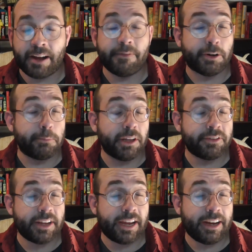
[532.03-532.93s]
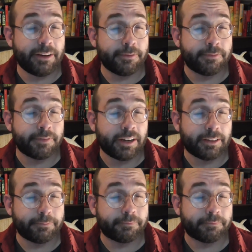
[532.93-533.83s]
very blessed to have
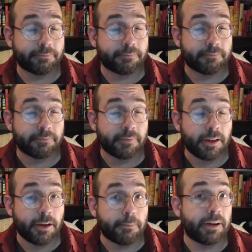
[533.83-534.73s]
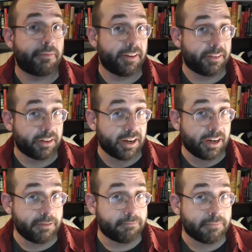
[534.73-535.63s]
my faith in
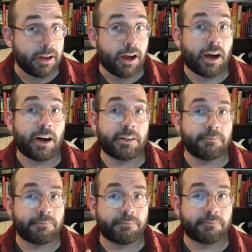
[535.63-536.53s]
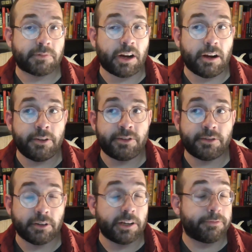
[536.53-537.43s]
God.
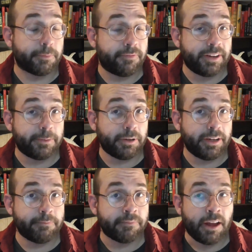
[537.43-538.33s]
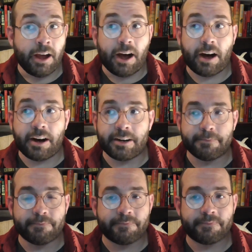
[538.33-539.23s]
It's love from family.
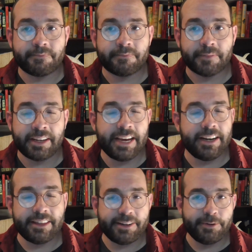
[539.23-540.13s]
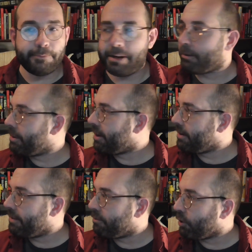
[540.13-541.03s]
A kitty that you may or may not
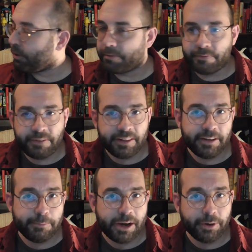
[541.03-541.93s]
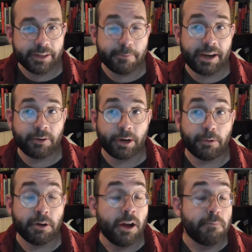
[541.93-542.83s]
have even heard faintly meowing in the
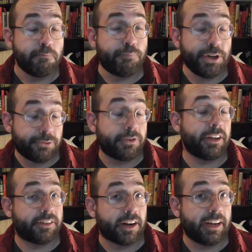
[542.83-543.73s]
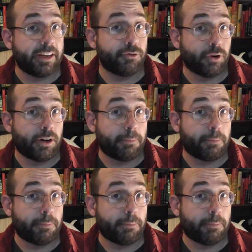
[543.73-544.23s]
background. These are things that I can draw